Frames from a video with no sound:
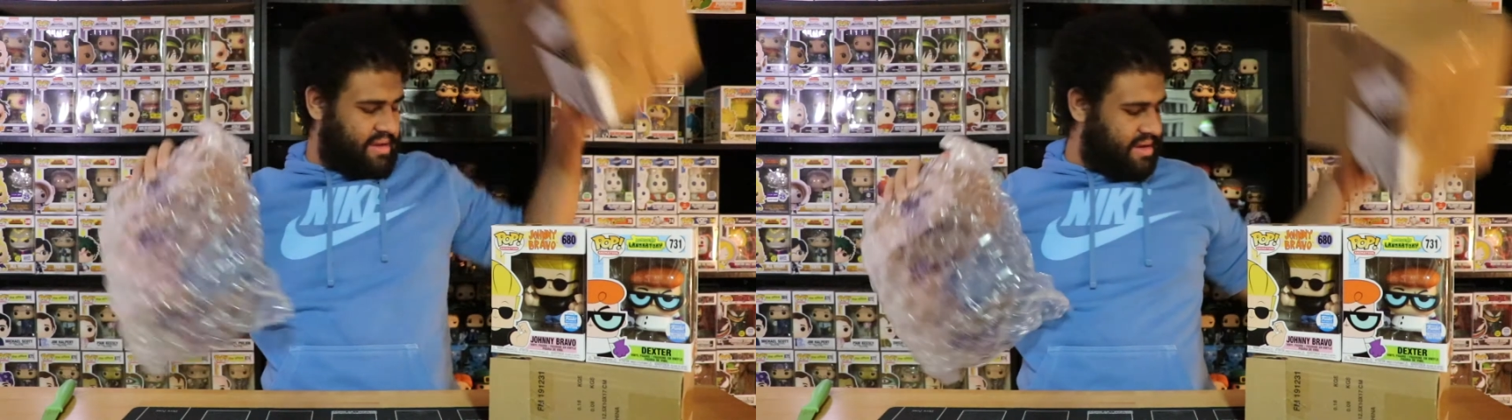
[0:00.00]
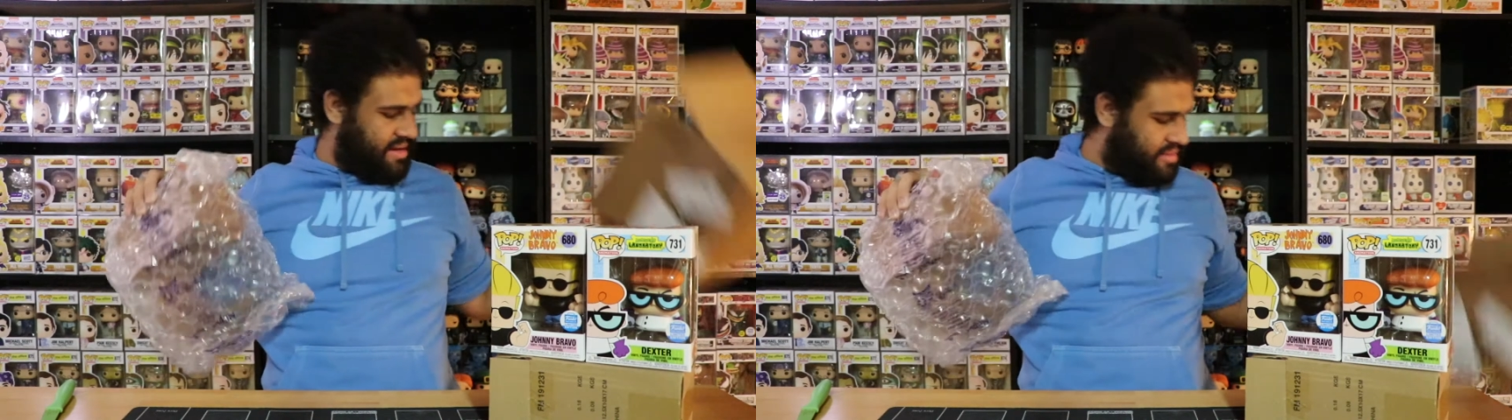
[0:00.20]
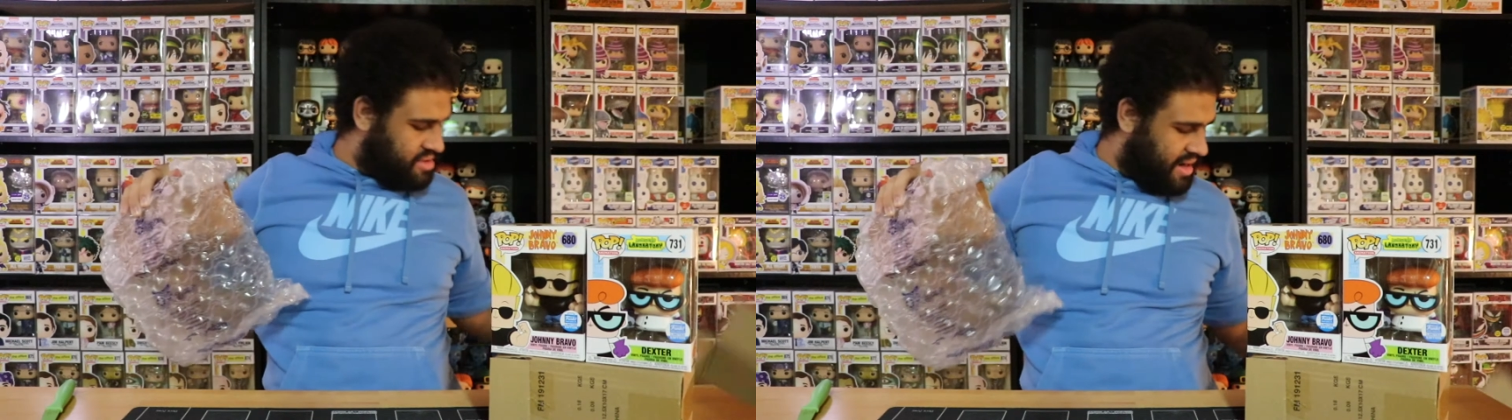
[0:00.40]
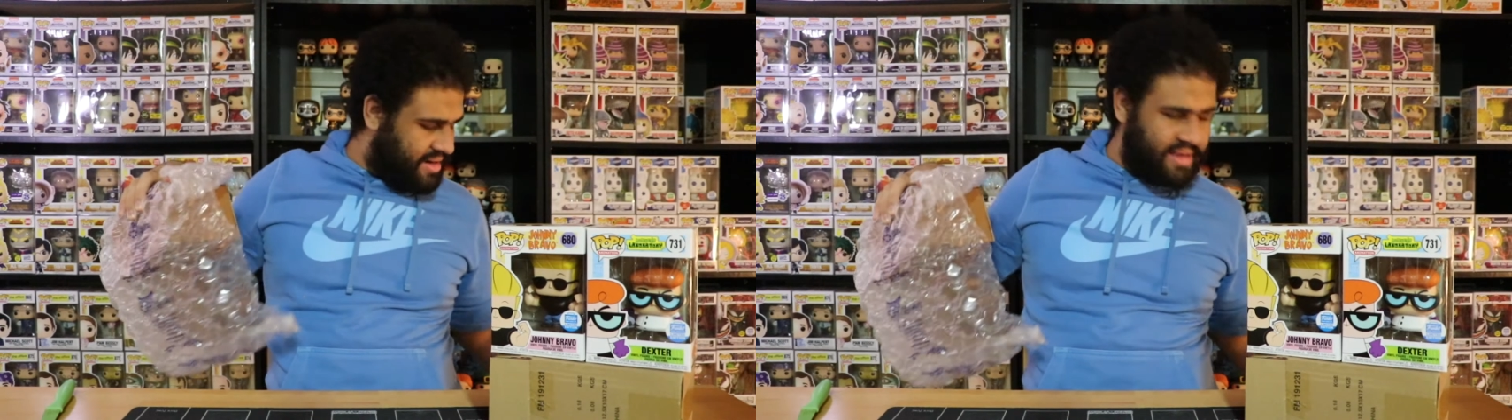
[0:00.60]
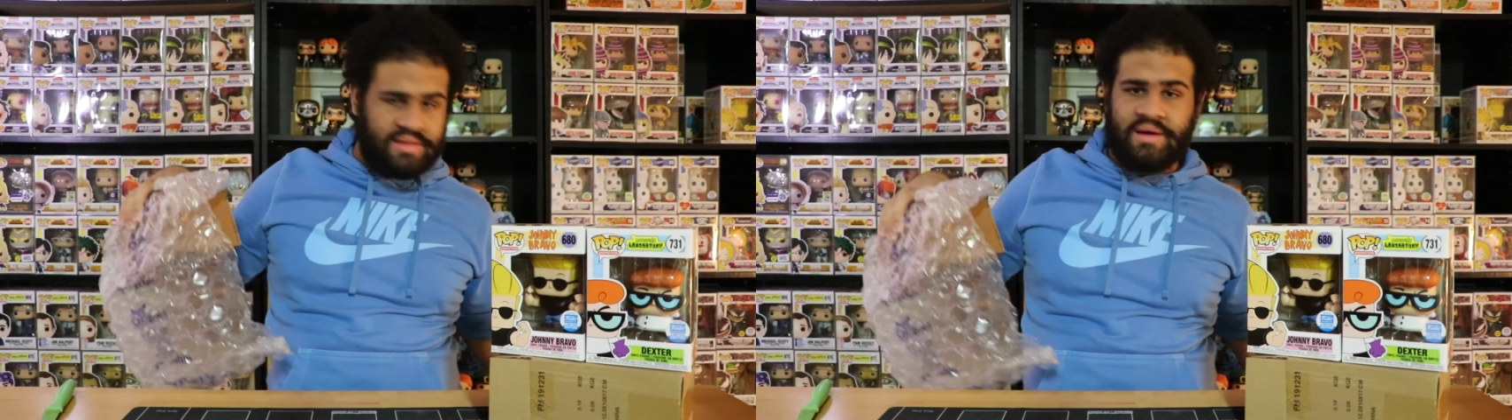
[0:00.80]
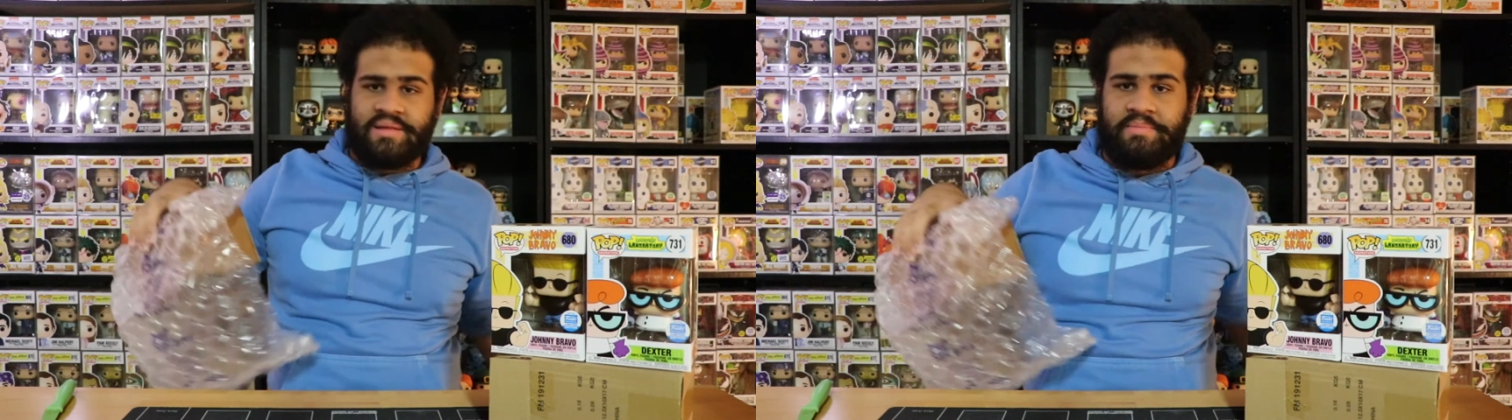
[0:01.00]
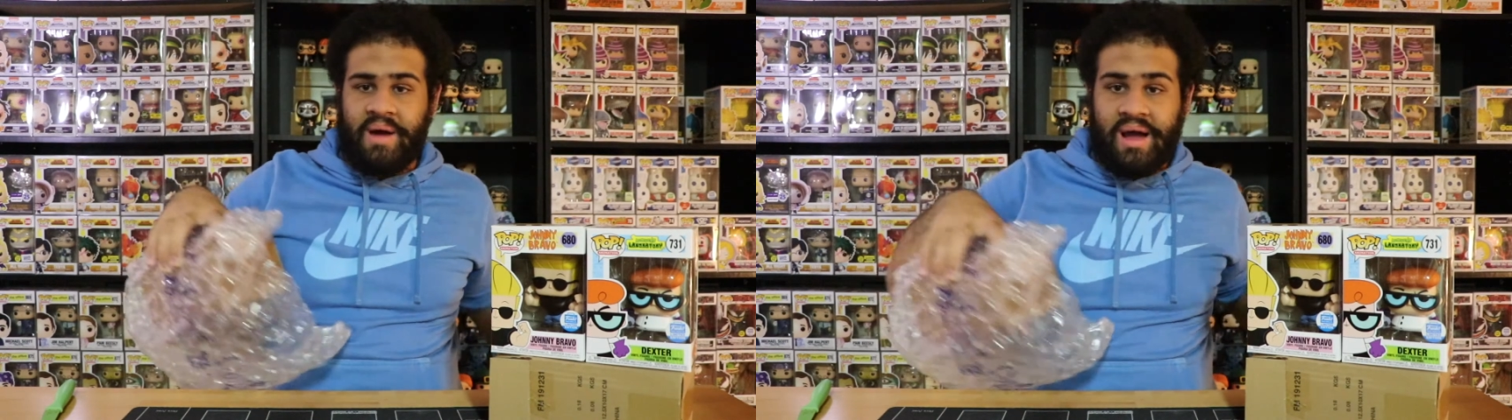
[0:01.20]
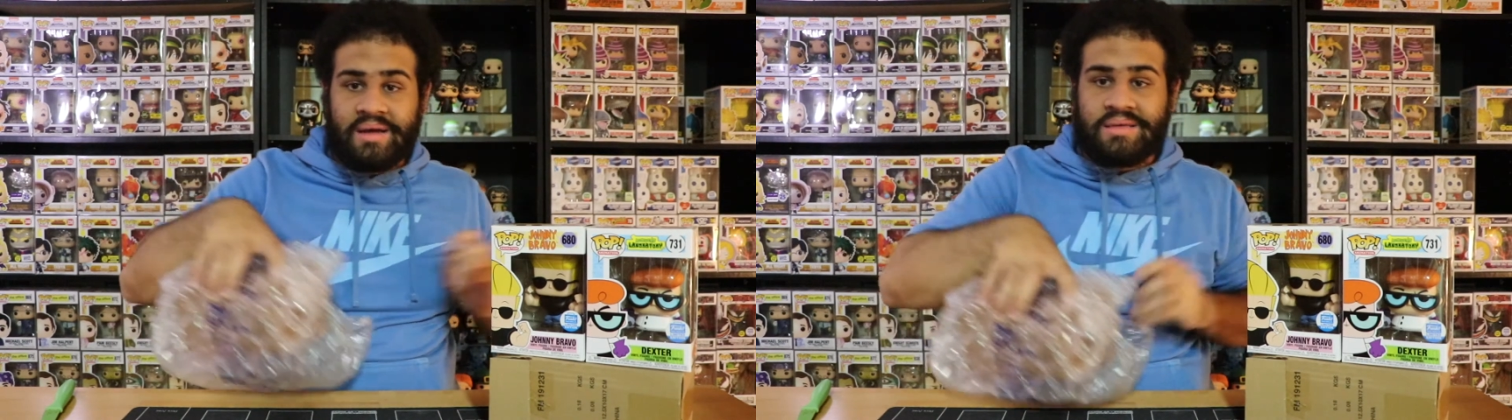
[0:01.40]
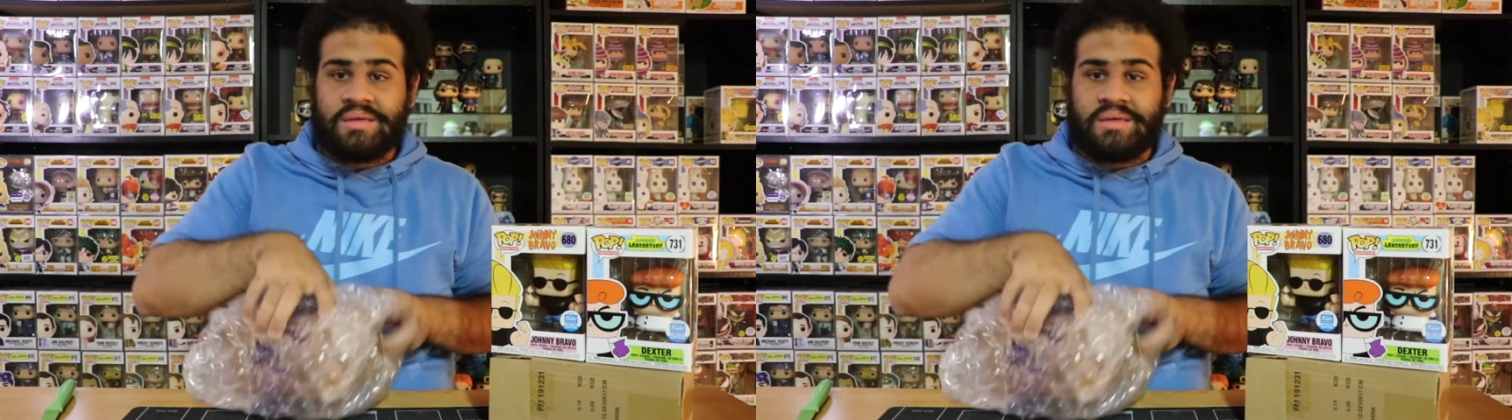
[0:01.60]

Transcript: and I'm going to try not to look at the box